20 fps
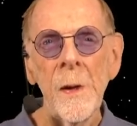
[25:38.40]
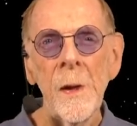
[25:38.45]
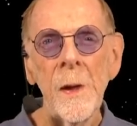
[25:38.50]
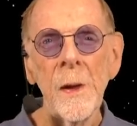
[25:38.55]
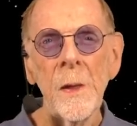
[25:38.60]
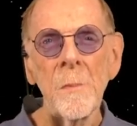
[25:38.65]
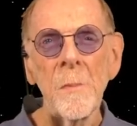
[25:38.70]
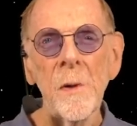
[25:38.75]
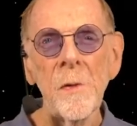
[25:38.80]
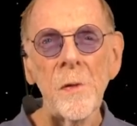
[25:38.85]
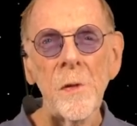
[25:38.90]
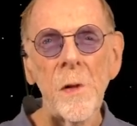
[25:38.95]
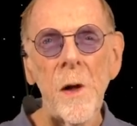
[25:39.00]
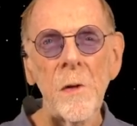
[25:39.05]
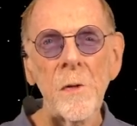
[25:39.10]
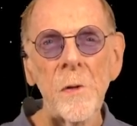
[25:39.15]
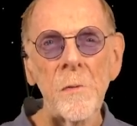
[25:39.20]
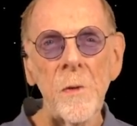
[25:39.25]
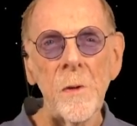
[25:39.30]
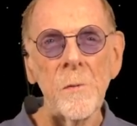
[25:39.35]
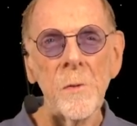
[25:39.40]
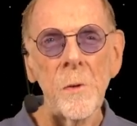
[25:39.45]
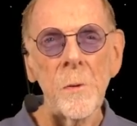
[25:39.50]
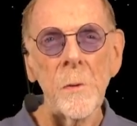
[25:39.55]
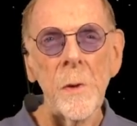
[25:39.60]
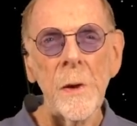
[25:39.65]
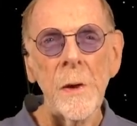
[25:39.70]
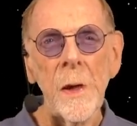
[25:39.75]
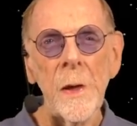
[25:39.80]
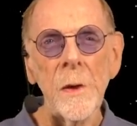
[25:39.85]
It emits lots of
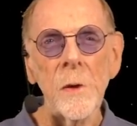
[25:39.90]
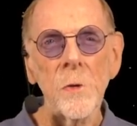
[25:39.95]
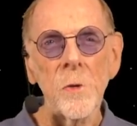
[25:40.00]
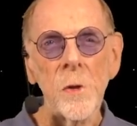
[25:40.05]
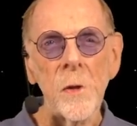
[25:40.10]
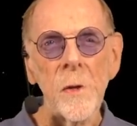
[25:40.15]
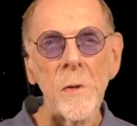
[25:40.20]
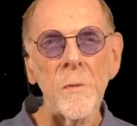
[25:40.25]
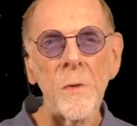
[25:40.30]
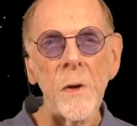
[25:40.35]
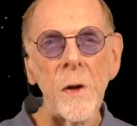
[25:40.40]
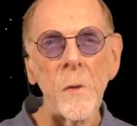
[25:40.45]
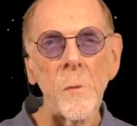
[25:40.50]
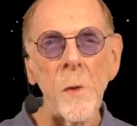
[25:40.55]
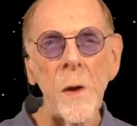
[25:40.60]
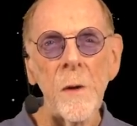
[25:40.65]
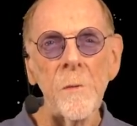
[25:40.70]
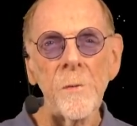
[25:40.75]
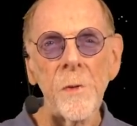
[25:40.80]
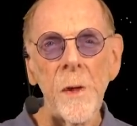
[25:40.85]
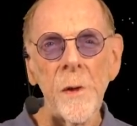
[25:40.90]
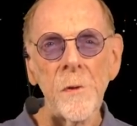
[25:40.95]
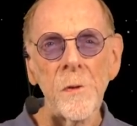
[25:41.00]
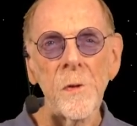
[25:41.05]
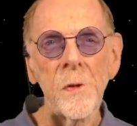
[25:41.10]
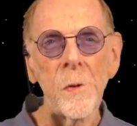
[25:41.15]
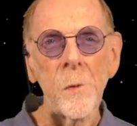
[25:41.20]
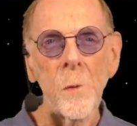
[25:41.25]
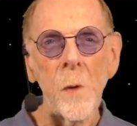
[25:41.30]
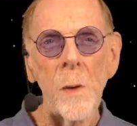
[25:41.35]
infrared energy, the very
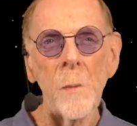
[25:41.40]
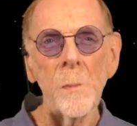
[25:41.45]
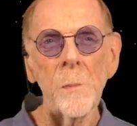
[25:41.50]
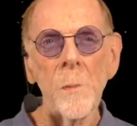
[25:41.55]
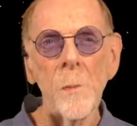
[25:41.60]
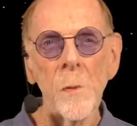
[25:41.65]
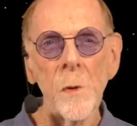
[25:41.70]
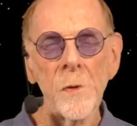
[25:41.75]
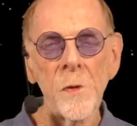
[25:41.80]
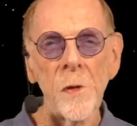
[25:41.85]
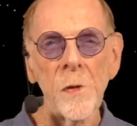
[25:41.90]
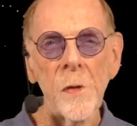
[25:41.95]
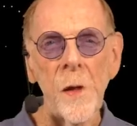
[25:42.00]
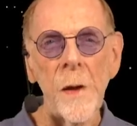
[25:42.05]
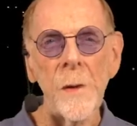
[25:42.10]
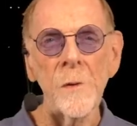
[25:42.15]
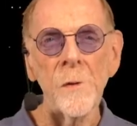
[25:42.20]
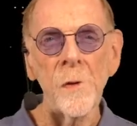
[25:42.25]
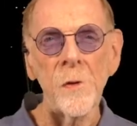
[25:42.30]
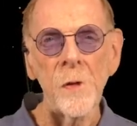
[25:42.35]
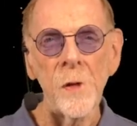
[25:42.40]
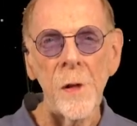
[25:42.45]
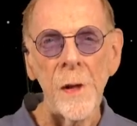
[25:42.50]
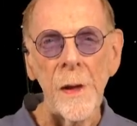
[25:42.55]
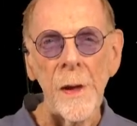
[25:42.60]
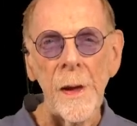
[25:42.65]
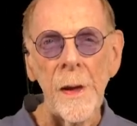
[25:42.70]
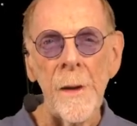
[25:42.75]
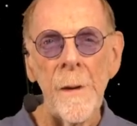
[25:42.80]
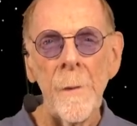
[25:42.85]
wavelengths the Webb was designed to
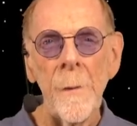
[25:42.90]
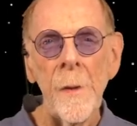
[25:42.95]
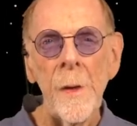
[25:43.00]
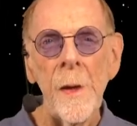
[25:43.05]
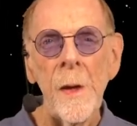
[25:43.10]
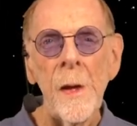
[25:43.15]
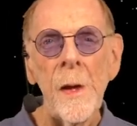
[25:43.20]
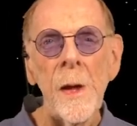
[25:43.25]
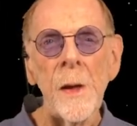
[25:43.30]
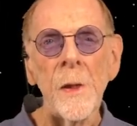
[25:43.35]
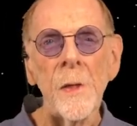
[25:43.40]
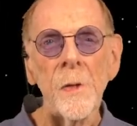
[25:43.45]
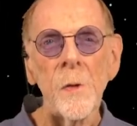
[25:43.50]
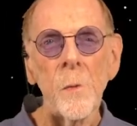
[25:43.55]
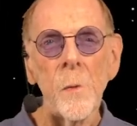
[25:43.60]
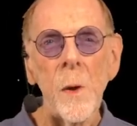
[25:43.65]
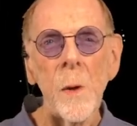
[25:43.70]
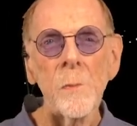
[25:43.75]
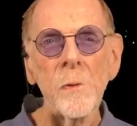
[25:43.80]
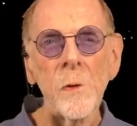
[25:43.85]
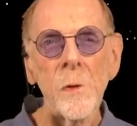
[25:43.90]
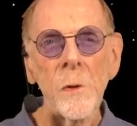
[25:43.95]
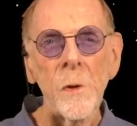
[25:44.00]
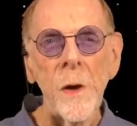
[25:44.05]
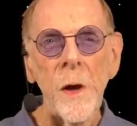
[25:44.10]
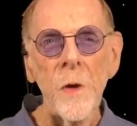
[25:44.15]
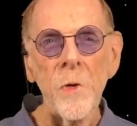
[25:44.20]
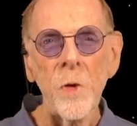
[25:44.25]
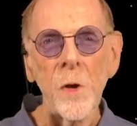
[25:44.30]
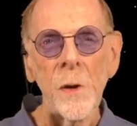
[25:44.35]
see, and in the Webb's
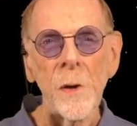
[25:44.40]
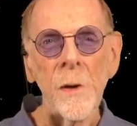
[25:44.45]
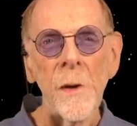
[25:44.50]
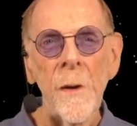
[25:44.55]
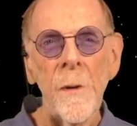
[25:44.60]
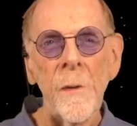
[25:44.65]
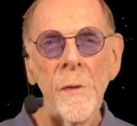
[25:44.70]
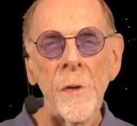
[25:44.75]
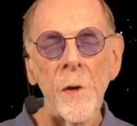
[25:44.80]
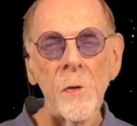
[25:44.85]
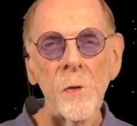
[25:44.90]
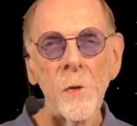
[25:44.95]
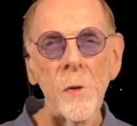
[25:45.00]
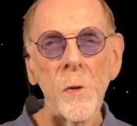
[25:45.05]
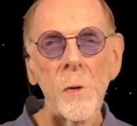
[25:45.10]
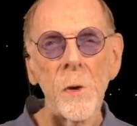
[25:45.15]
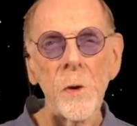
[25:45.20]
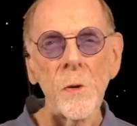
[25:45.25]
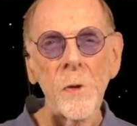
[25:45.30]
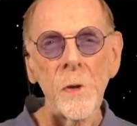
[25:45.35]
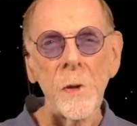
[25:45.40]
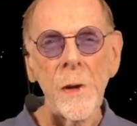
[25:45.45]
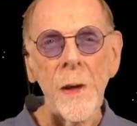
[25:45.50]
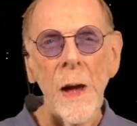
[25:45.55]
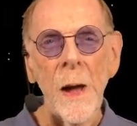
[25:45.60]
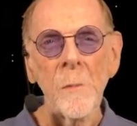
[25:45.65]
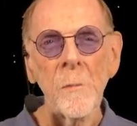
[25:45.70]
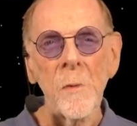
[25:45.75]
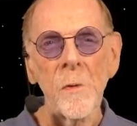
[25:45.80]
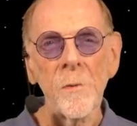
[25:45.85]
location, there's no
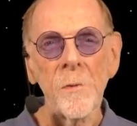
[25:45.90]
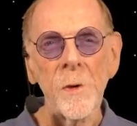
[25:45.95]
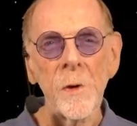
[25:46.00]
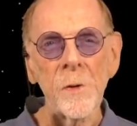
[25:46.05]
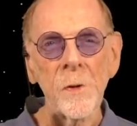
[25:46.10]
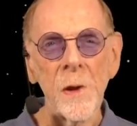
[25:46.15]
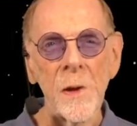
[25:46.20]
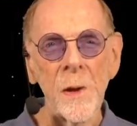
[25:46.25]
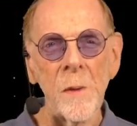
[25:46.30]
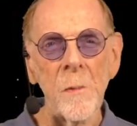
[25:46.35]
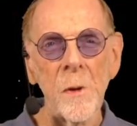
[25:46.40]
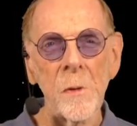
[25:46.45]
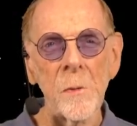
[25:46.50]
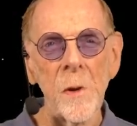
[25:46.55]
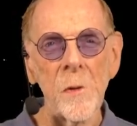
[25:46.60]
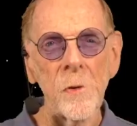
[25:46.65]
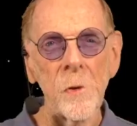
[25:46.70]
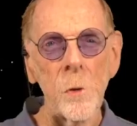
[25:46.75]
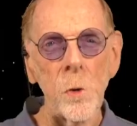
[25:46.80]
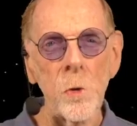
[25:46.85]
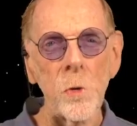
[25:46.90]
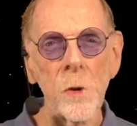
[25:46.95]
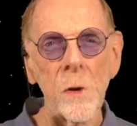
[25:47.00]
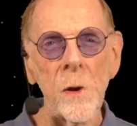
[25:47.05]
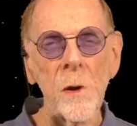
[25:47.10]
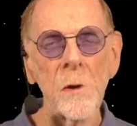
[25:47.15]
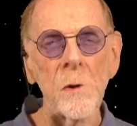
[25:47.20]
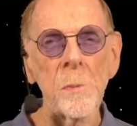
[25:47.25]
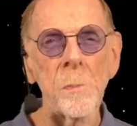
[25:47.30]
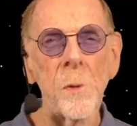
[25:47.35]
earthly atmosphere to limit
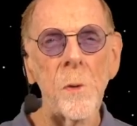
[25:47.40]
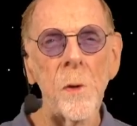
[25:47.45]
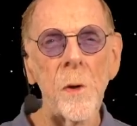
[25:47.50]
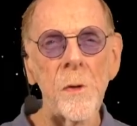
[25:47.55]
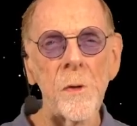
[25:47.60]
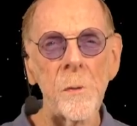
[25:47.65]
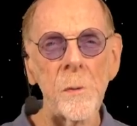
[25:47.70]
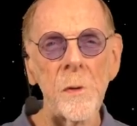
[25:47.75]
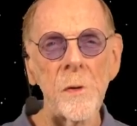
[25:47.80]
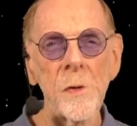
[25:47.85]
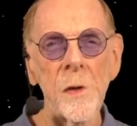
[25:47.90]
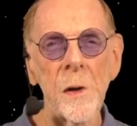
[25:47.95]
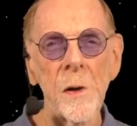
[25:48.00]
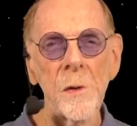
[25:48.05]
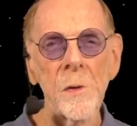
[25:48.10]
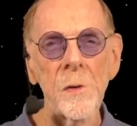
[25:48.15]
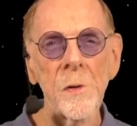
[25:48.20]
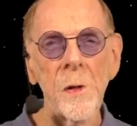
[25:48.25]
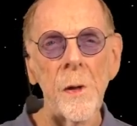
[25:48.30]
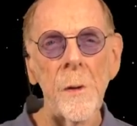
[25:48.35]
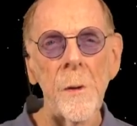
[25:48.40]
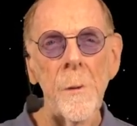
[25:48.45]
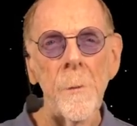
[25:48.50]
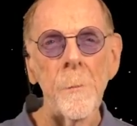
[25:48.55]
resolution and spoil the results.